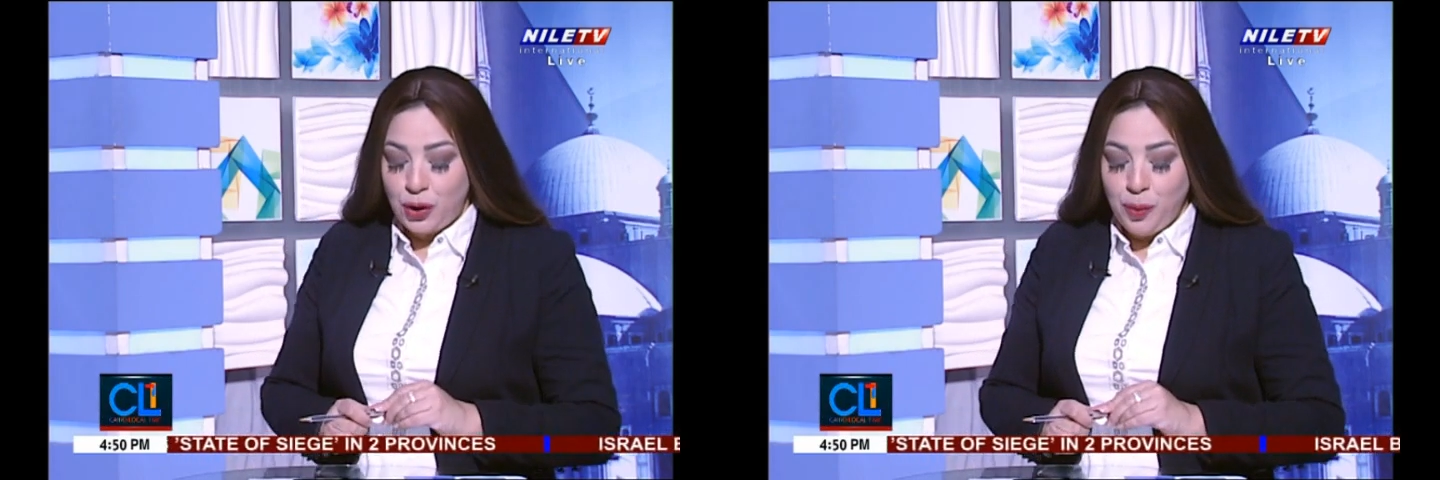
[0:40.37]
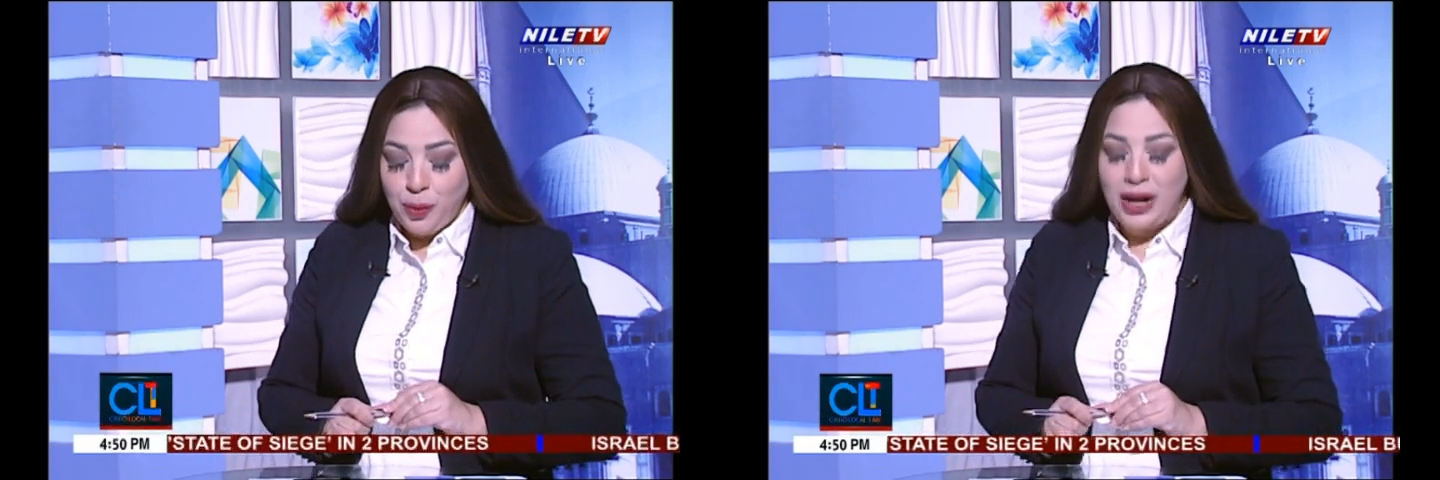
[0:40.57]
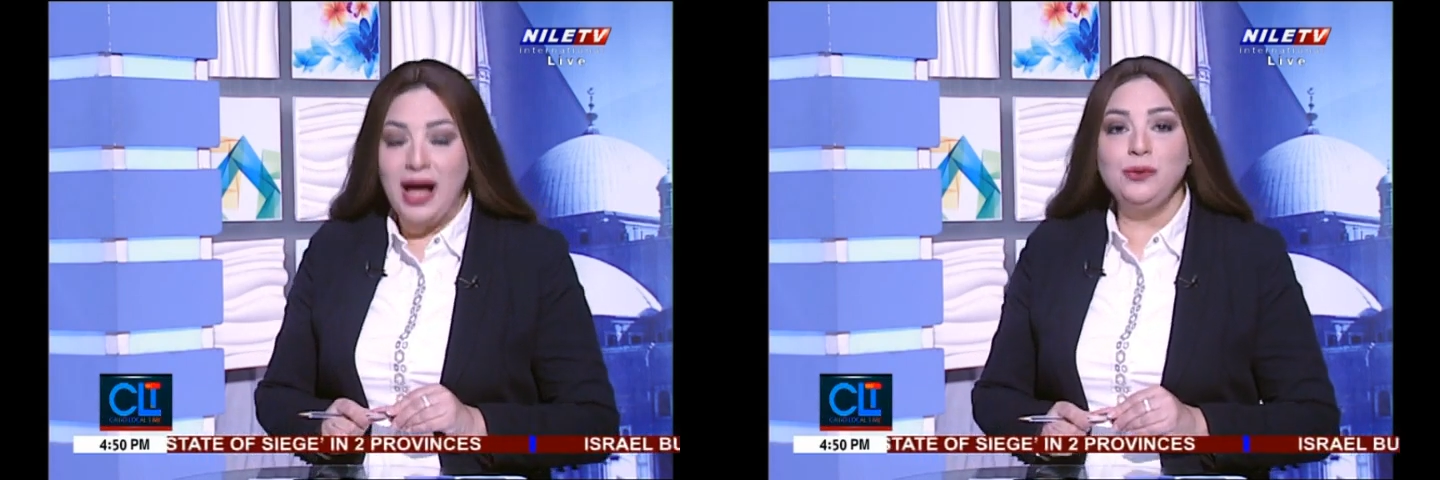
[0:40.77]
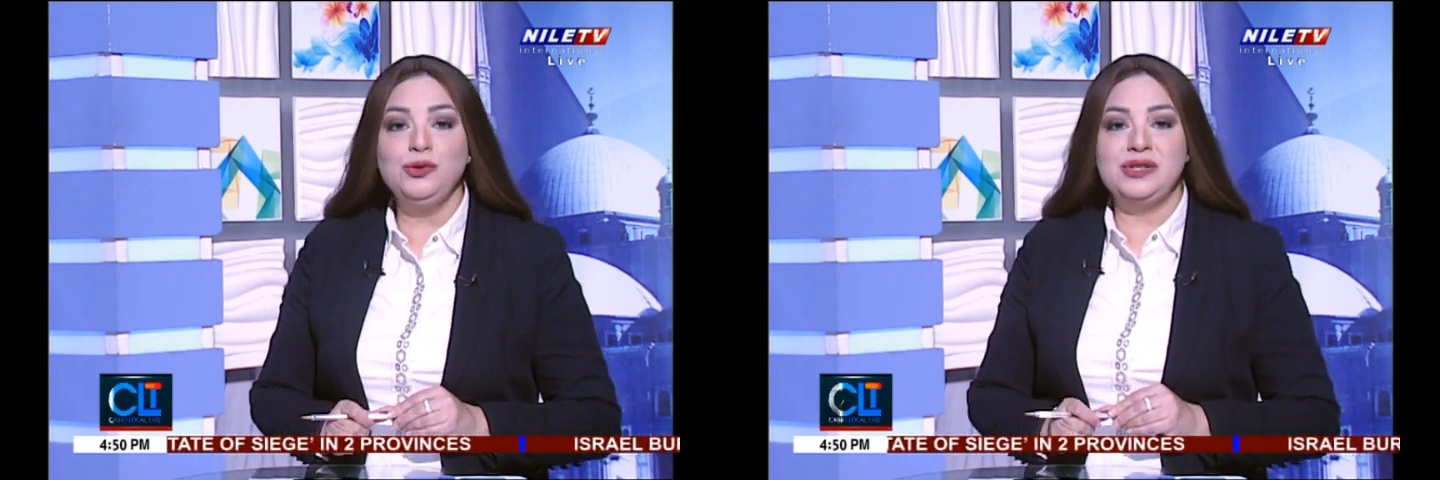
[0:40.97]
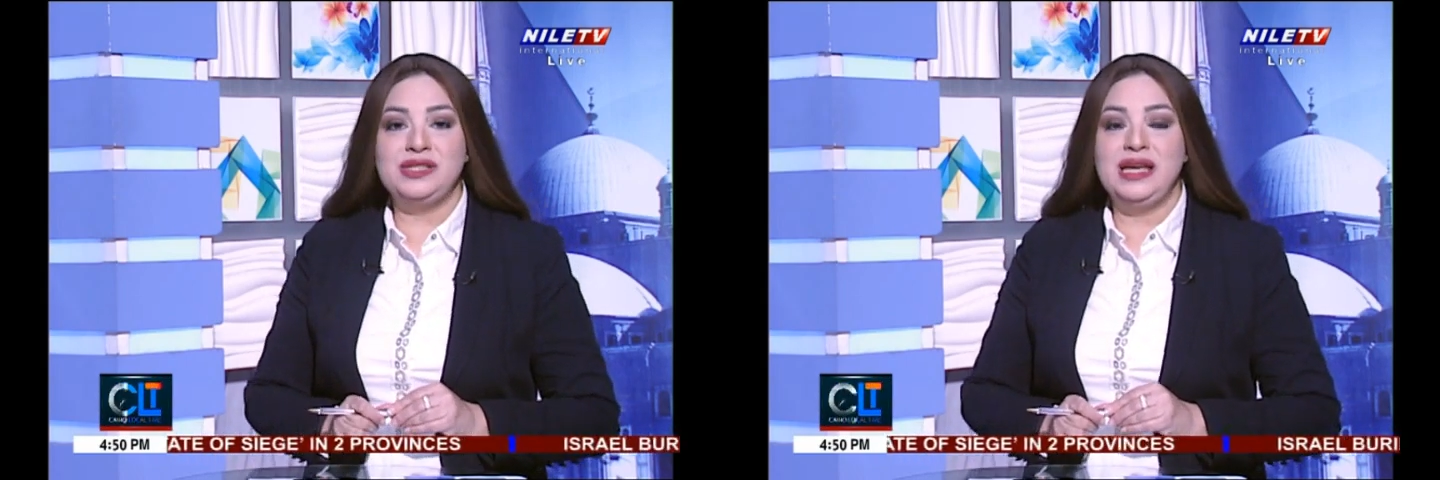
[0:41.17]
Hammar, how do
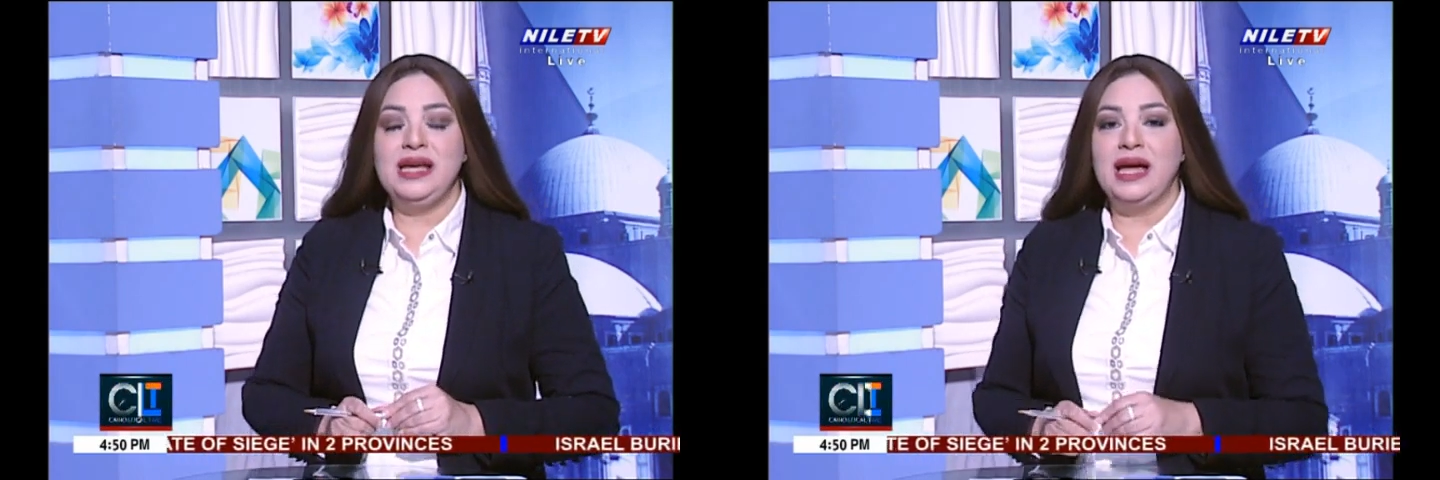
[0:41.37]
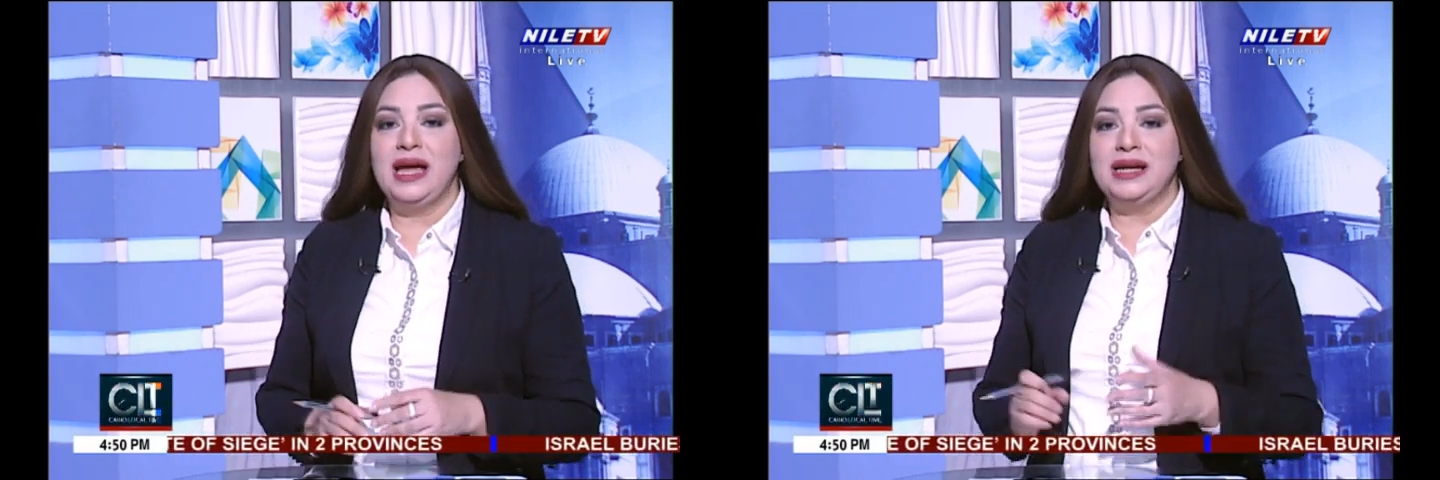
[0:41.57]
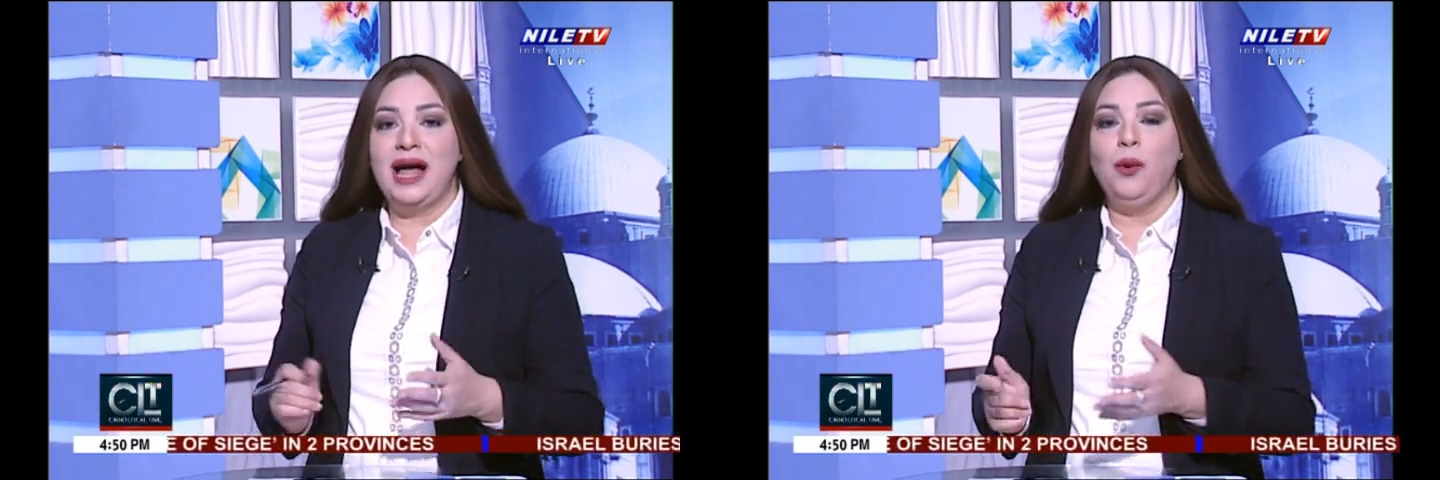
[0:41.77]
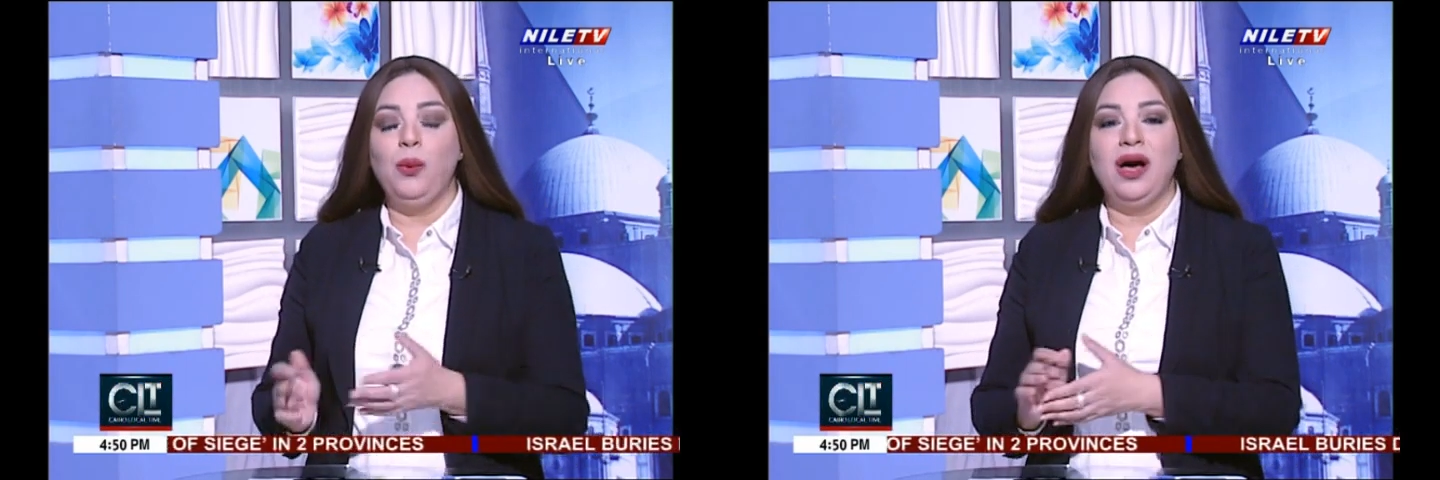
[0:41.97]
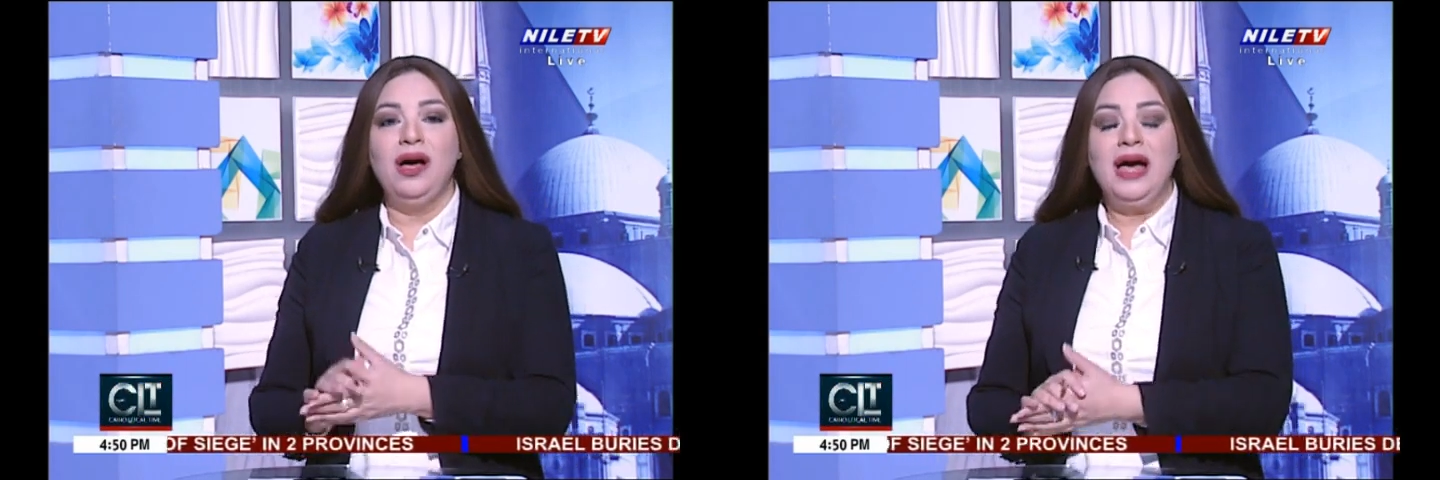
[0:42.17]
you see
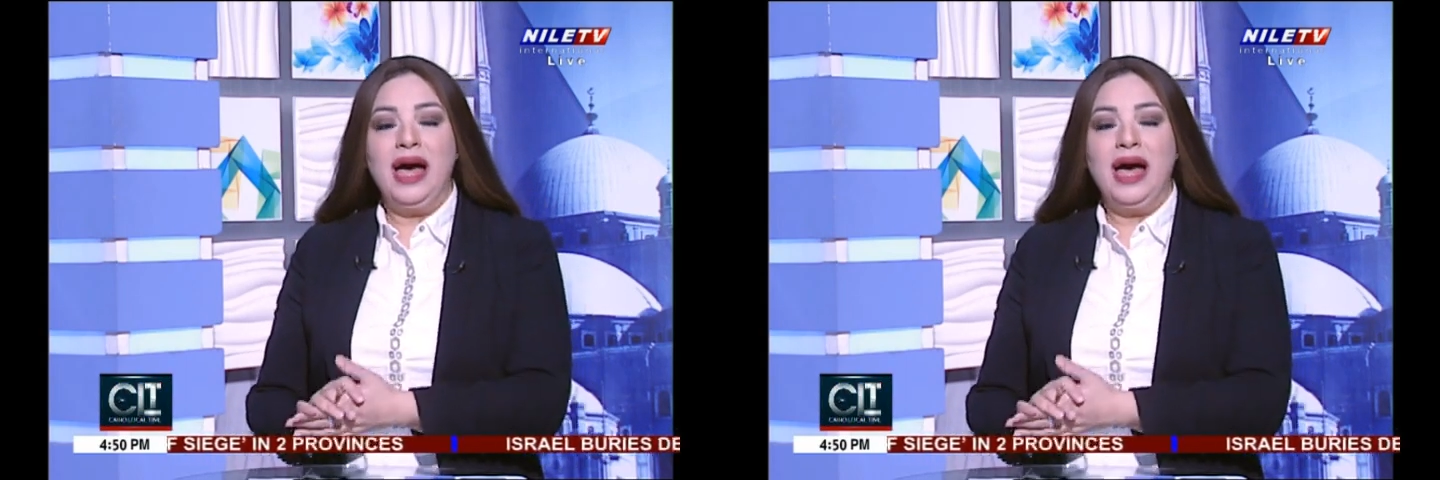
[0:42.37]
now